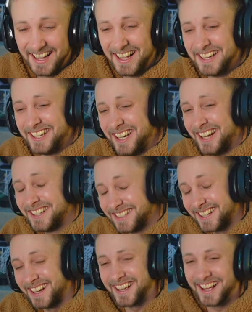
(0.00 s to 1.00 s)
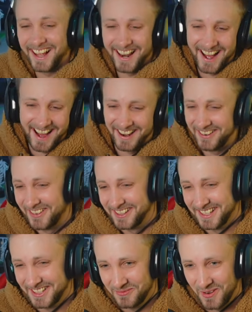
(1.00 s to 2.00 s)
She's like, yeah, no, I don't
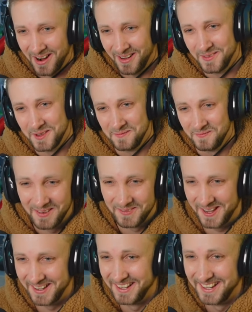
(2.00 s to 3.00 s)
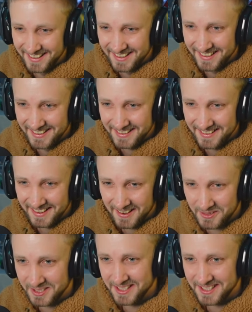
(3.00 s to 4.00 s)
want this problem. I'm good. I
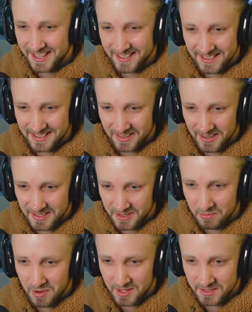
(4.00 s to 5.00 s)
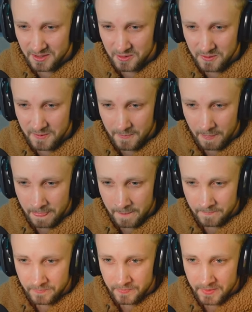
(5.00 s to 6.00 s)
was gonna say, at least they're nice to Bosco.
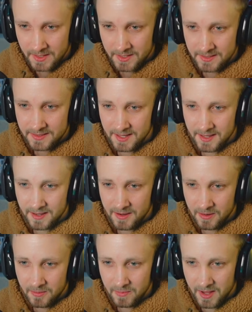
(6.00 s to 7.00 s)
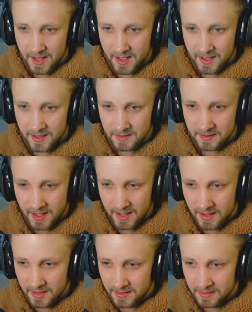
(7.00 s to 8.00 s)
Damn, Aang,
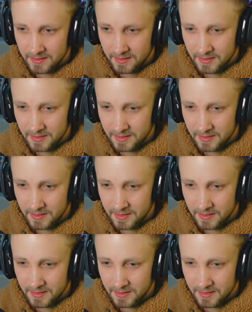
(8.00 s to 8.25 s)
Aang.